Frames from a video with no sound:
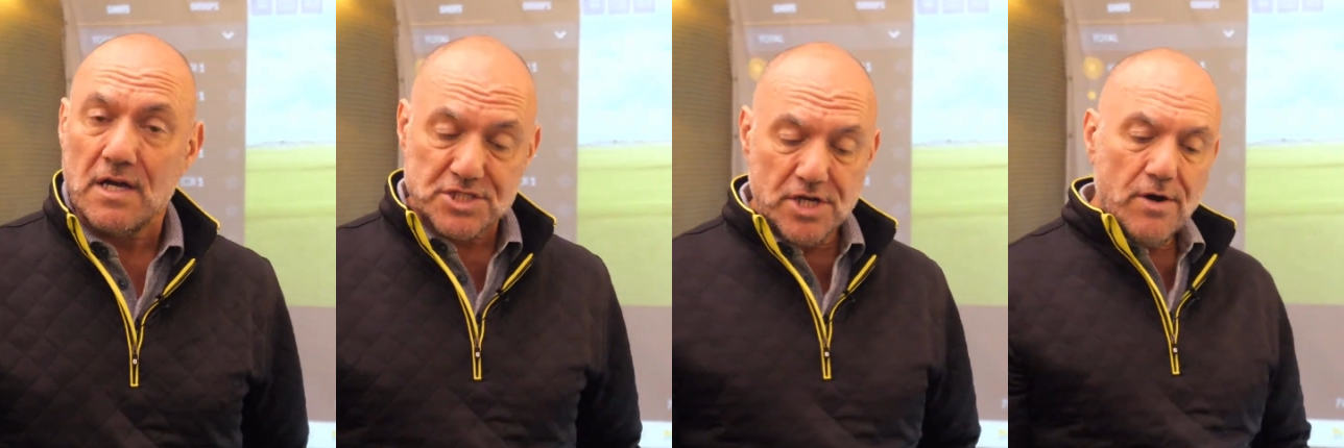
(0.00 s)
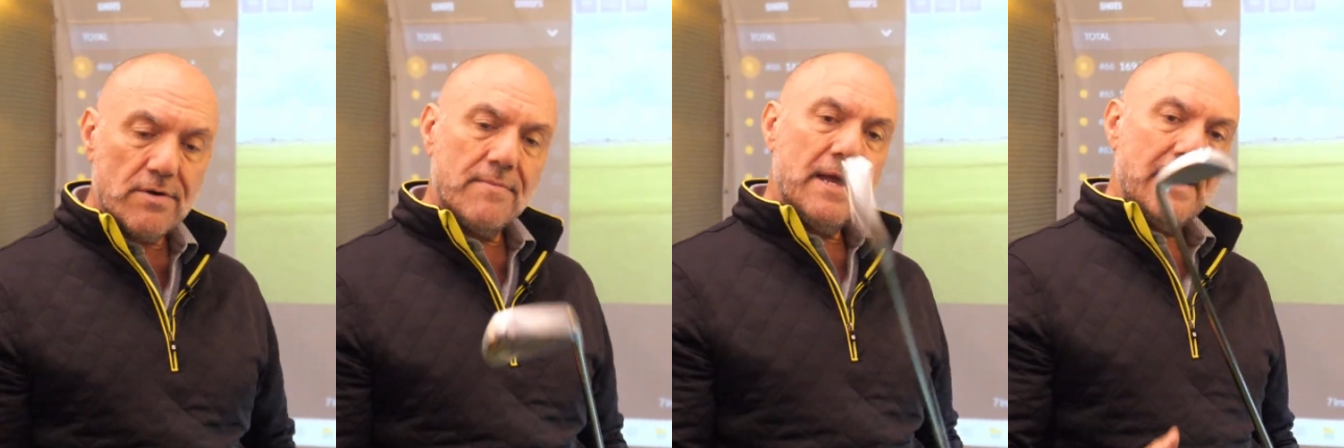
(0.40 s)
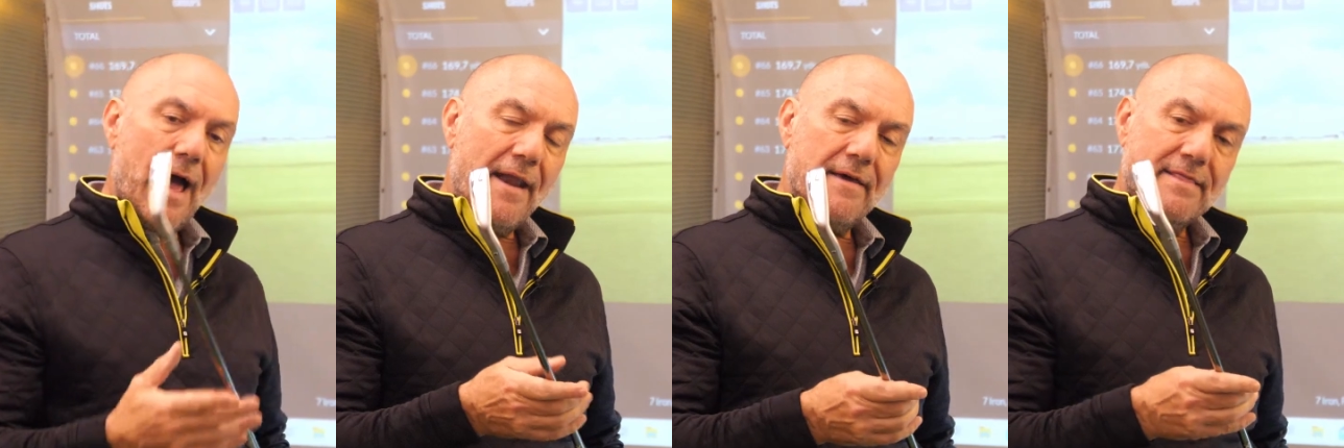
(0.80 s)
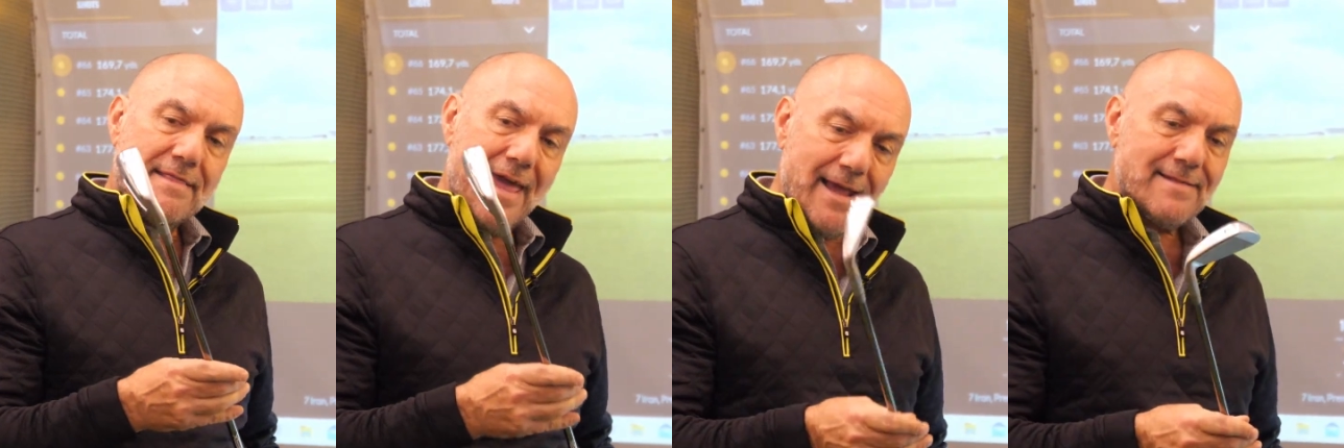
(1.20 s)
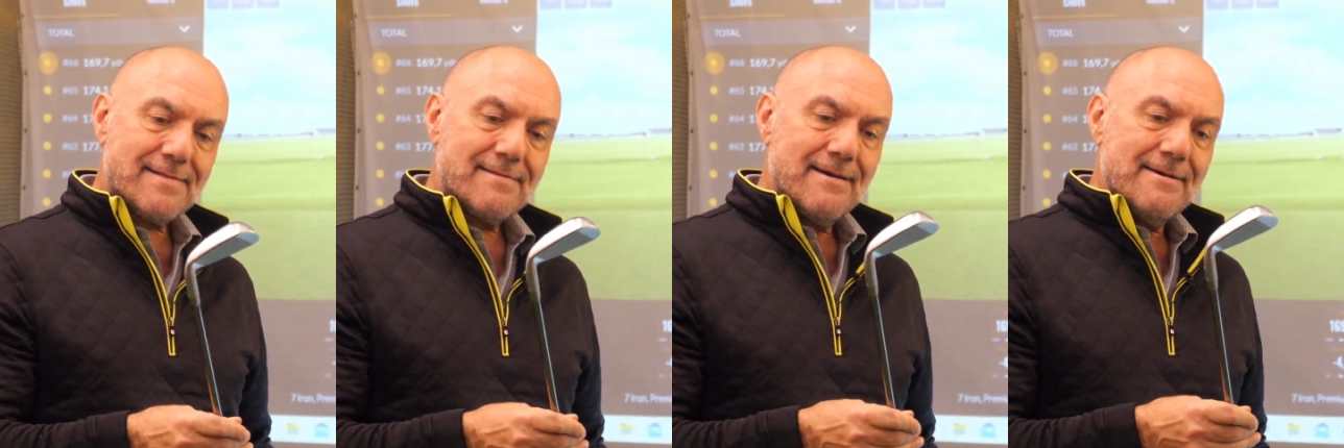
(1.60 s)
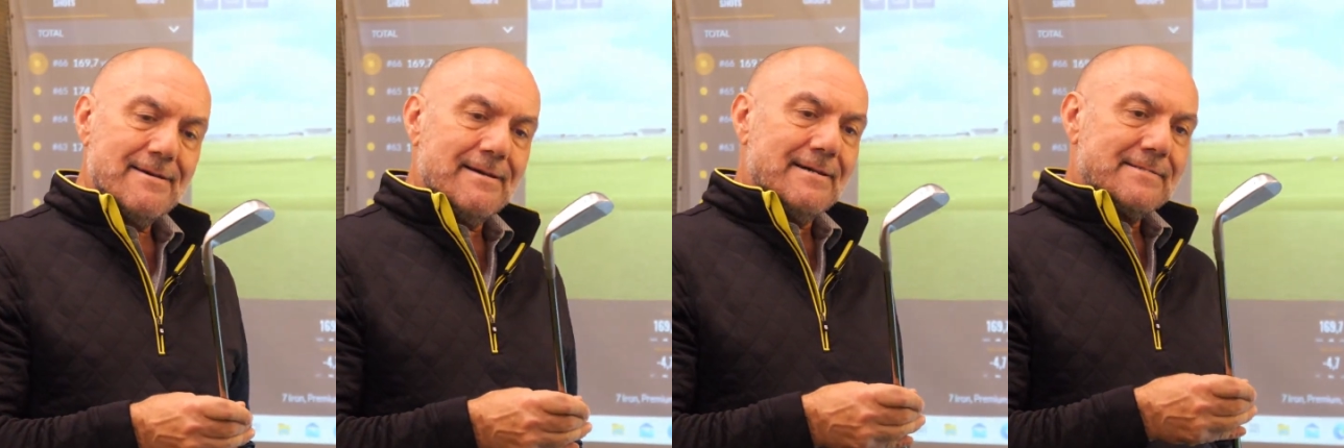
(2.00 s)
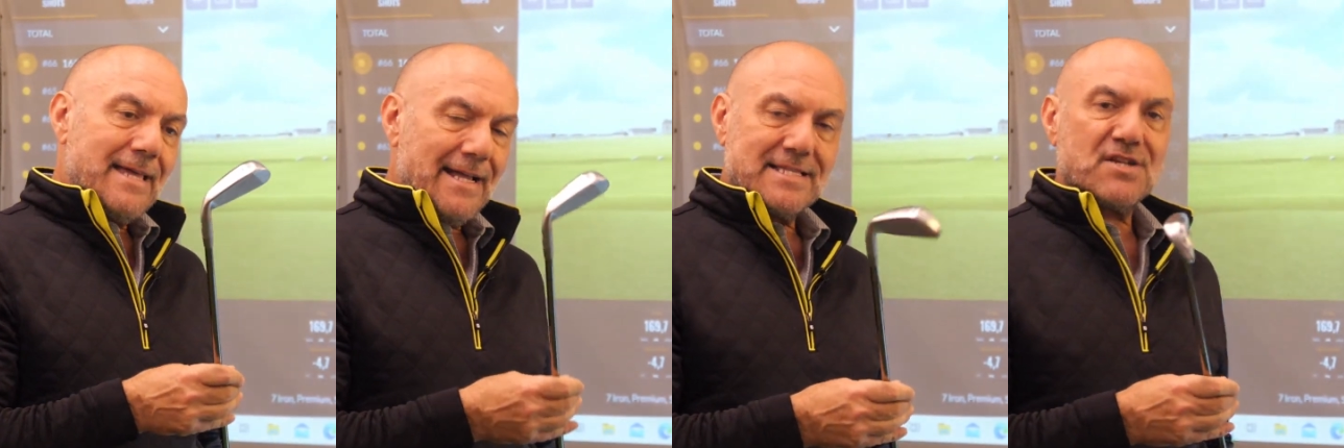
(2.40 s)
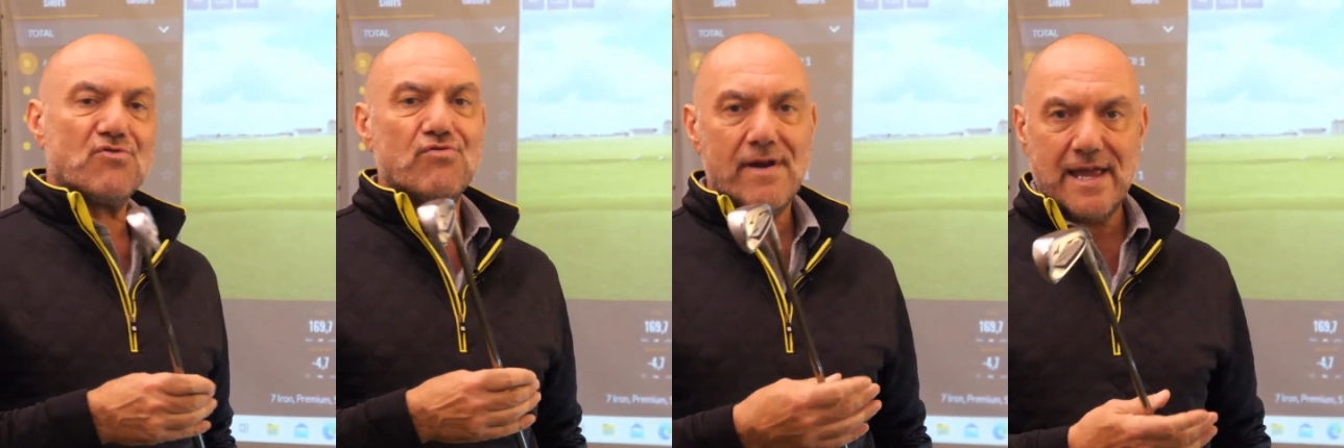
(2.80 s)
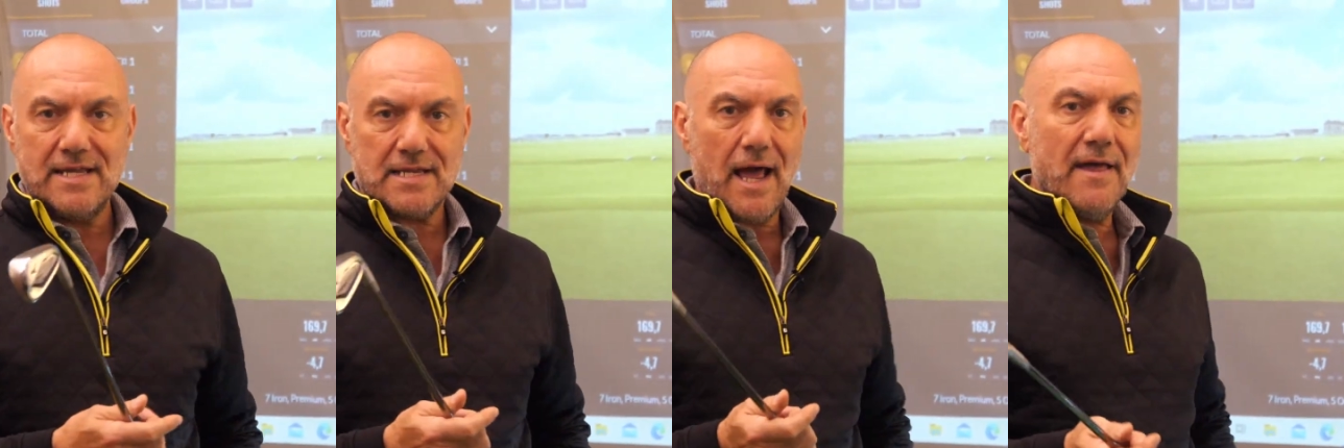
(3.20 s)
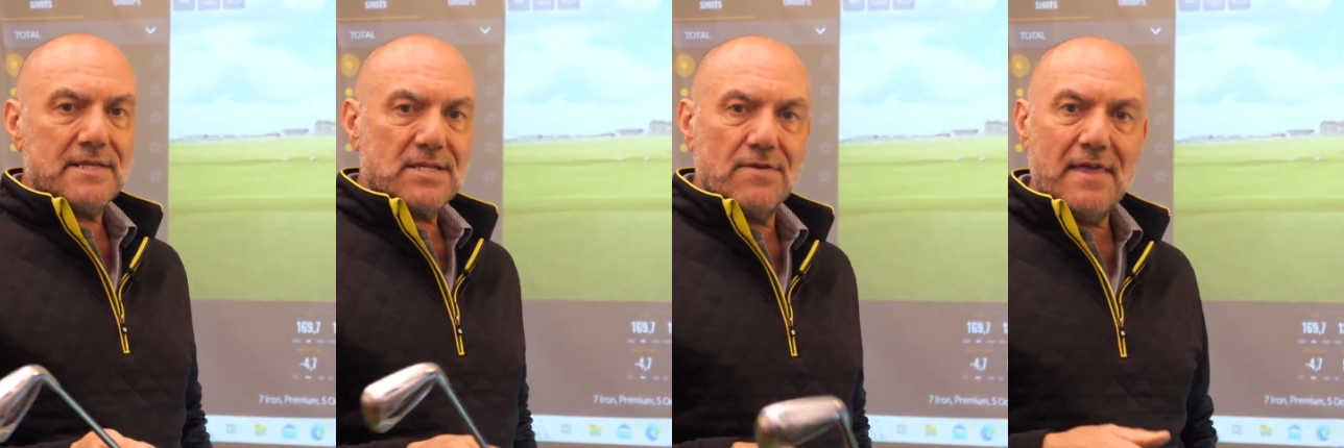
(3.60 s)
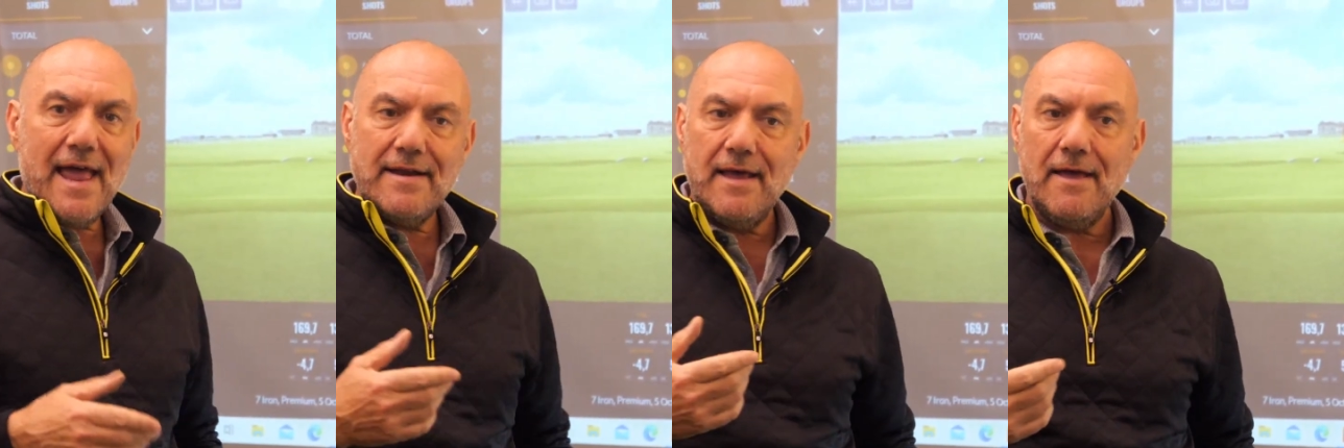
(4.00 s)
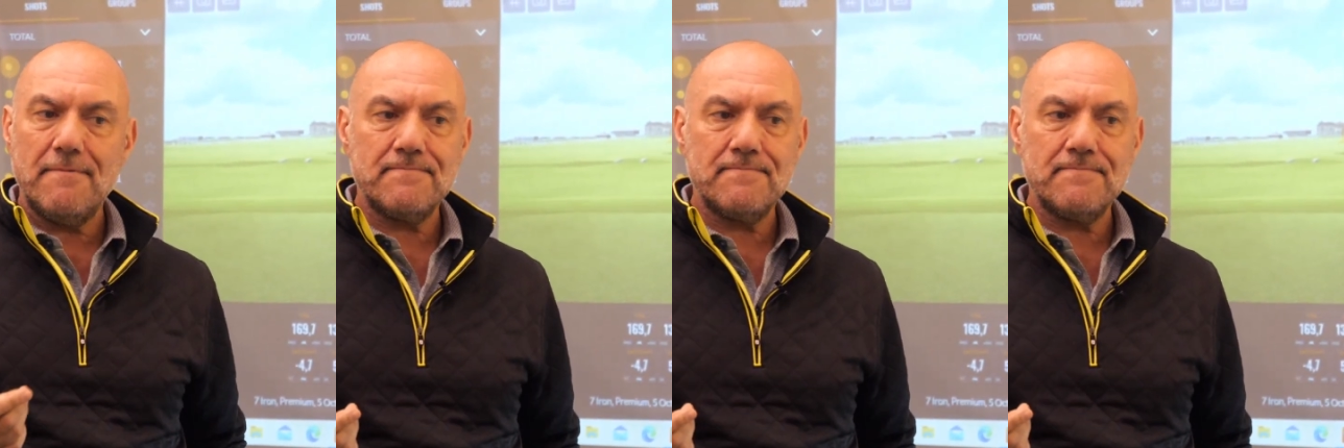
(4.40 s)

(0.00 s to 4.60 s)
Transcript: Do you know what I mean? And I think that's great. And so then